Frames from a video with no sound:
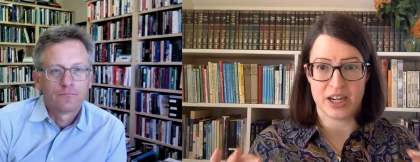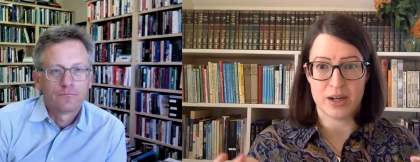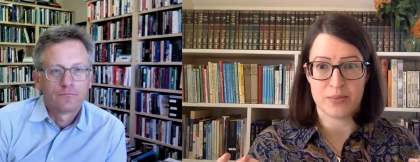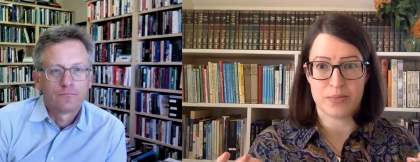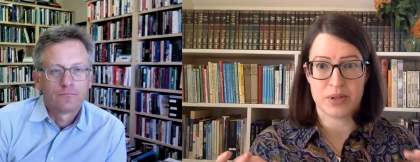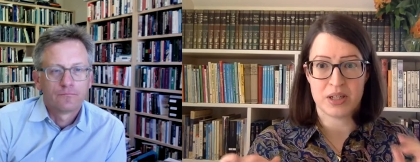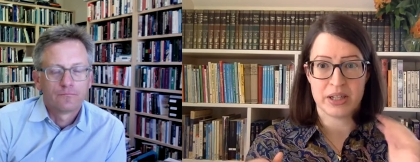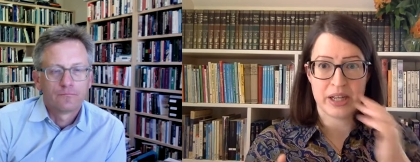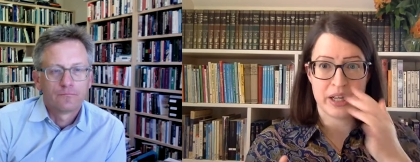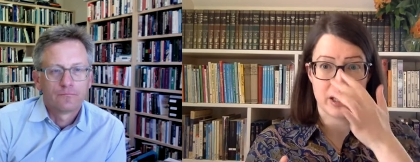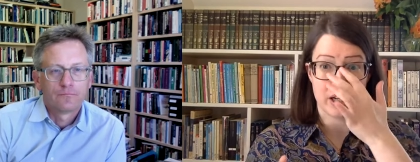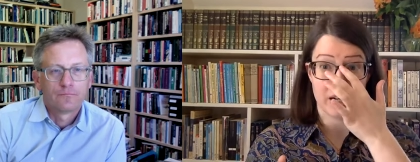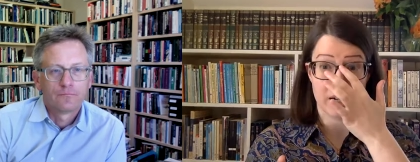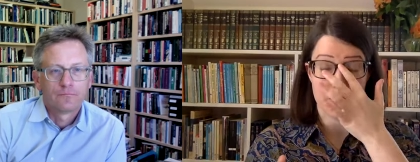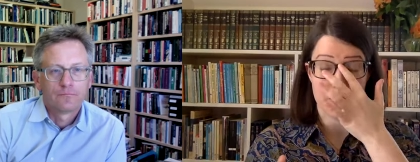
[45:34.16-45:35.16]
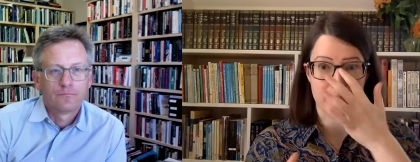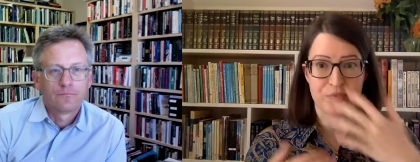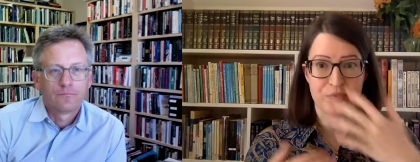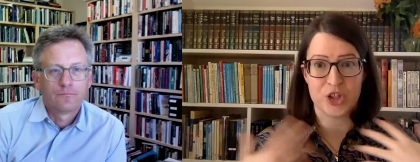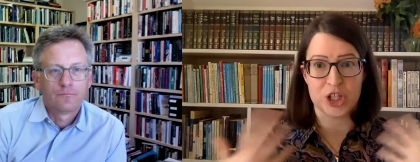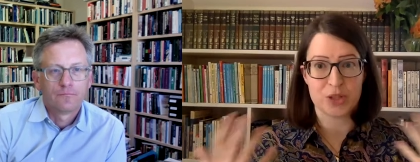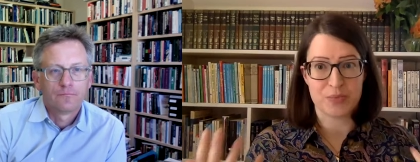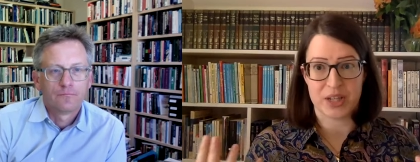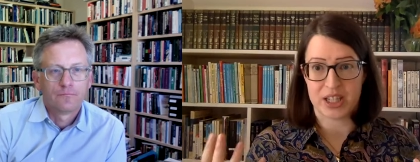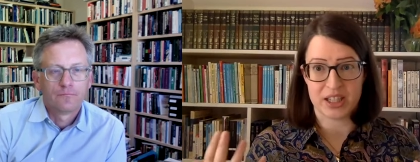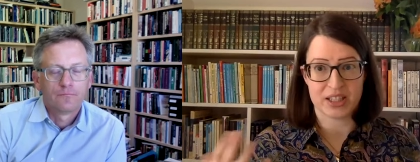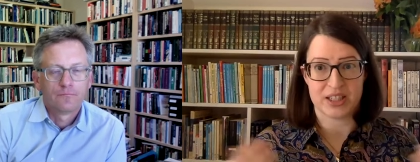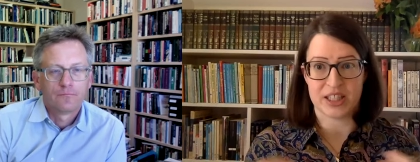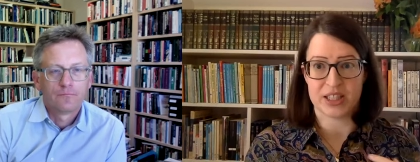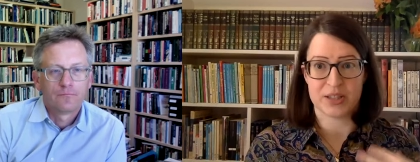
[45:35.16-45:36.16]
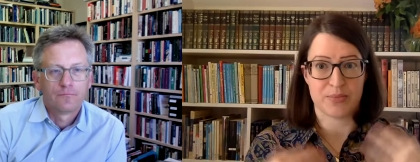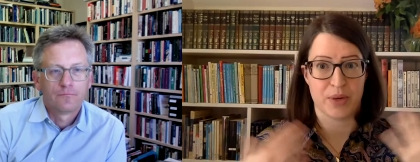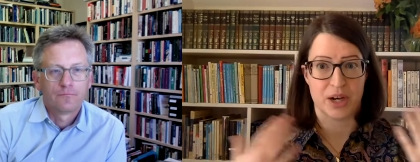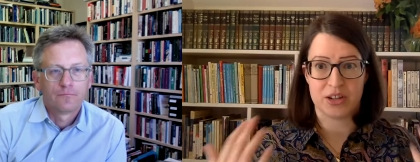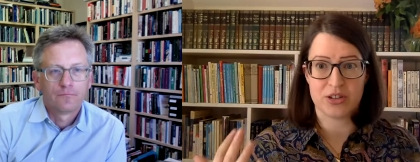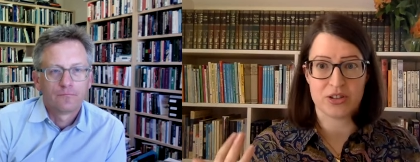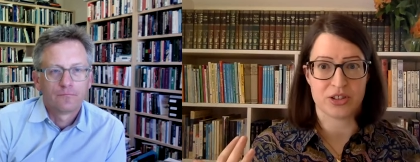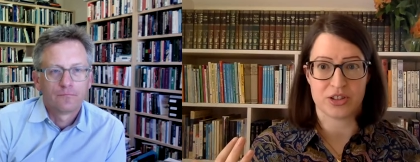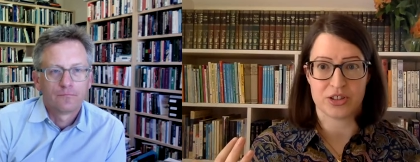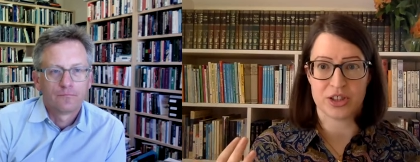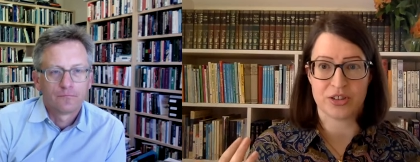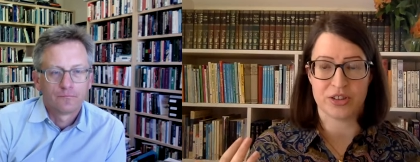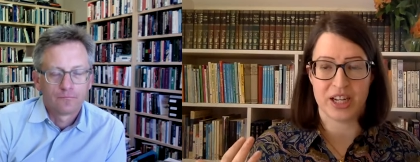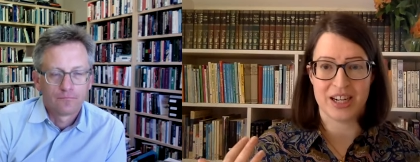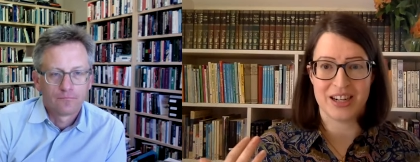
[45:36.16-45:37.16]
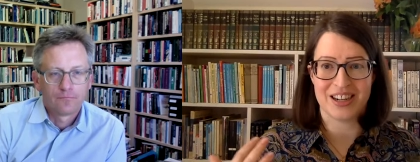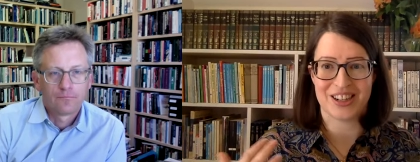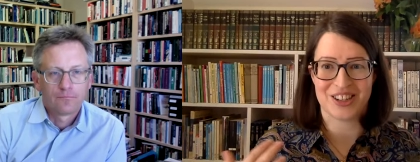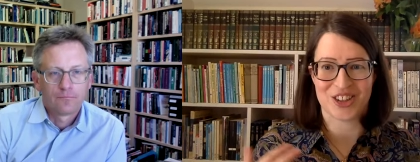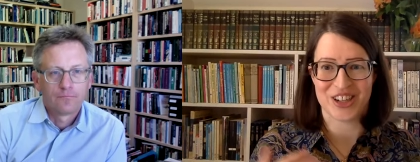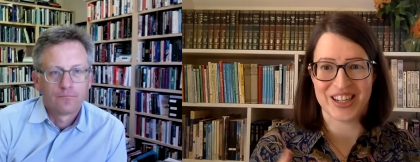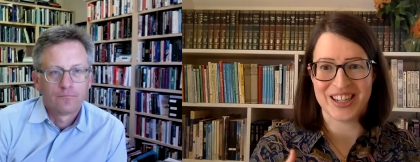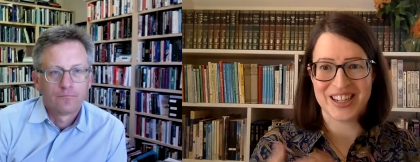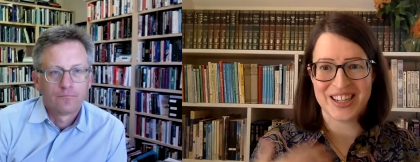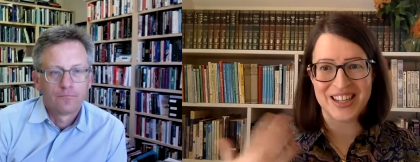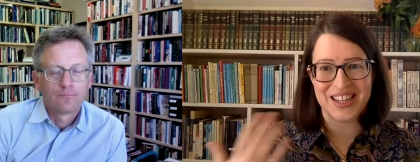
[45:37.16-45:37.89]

Speaker 1: up, just because these models are so data hungry,